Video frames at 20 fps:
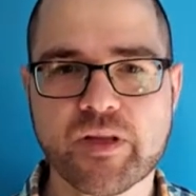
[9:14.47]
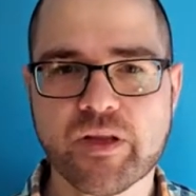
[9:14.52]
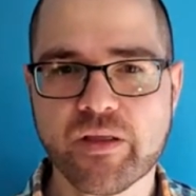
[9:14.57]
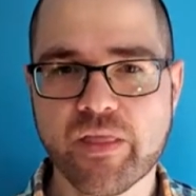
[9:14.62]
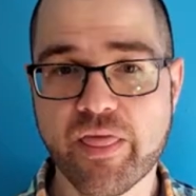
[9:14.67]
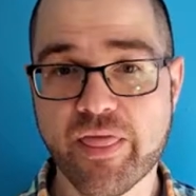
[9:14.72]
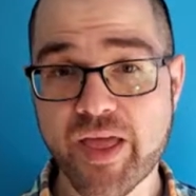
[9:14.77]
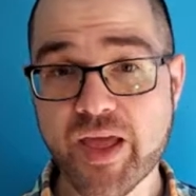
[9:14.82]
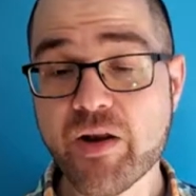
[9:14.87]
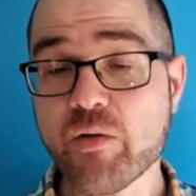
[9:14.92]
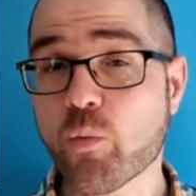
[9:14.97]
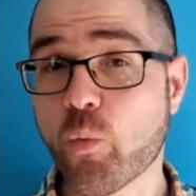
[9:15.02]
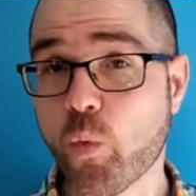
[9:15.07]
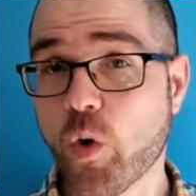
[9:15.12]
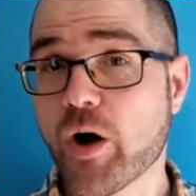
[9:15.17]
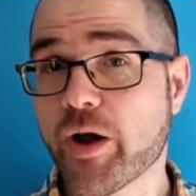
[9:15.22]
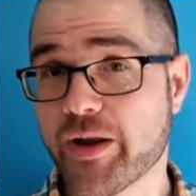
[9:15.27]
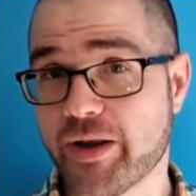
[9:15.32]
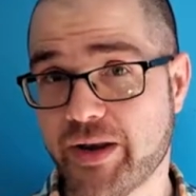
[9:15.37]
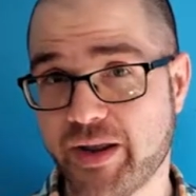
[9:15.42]
Then
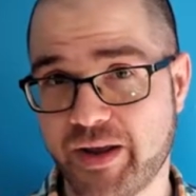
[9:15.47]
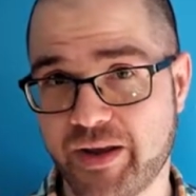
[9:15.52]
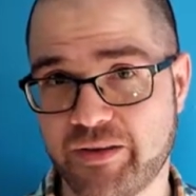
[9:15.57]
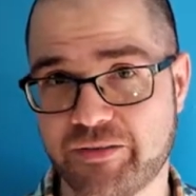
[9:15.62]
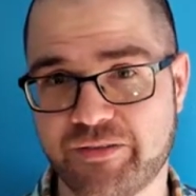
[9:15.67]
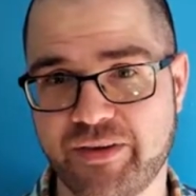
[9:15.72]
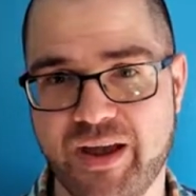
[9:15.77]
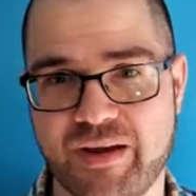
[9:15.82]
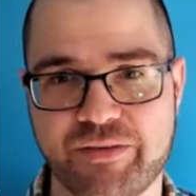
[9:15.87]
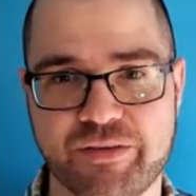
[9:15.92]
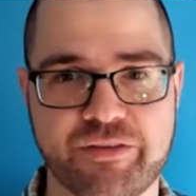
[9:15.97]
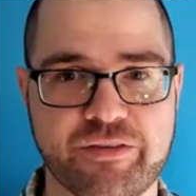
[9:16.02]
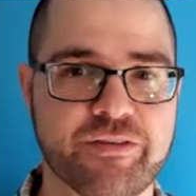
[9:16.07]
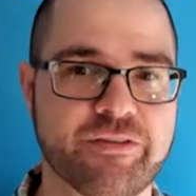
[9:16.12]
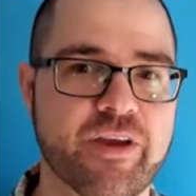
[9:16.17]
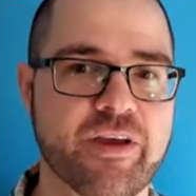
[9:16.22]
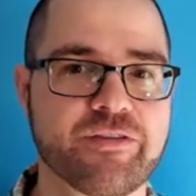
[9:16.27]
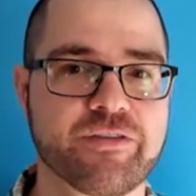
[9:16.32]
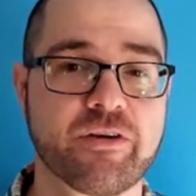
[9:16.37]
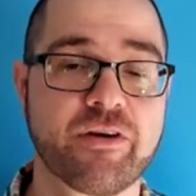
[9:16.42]
1 has to have a
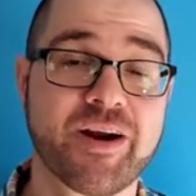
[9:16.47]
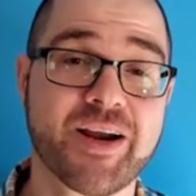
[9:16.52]
successor,